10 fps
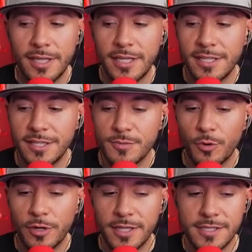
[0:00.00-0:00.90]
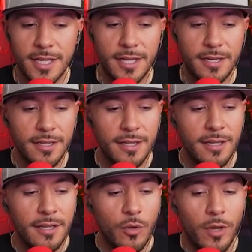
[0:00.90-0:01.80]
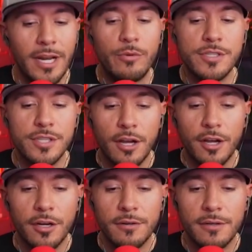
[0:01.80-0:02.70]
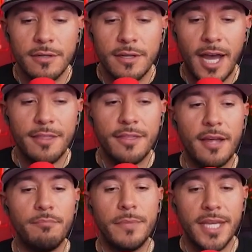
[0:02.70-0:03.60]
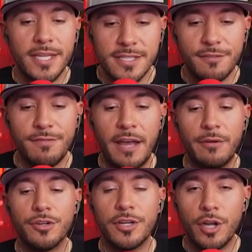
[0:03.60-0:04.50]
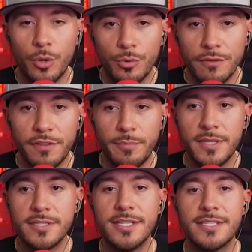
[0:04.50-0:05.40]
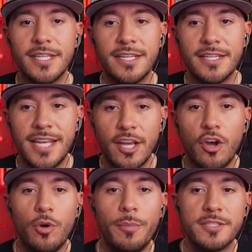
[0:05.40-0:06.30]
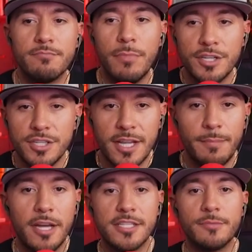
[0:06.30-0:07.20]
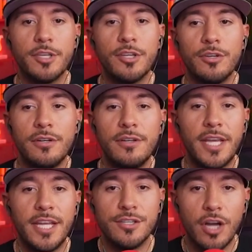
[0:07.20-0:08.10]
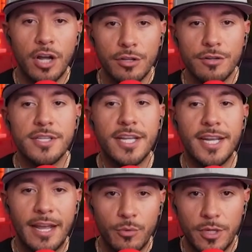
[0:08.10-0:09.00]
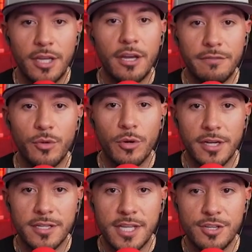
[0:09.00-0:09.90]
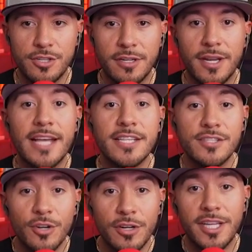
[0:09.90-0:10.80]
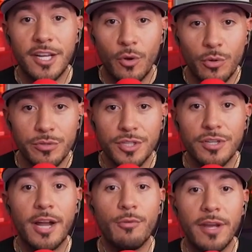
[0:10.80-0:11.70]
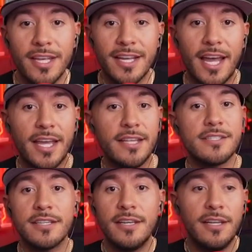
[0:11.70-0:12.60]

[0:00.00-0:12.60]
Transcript: LinkedIn this morning that said, when I was younger, I thought me as the founder and owner of the business needed to take home as much as I possibly could in dollars and equity of the organization. As I started getting older, I recognized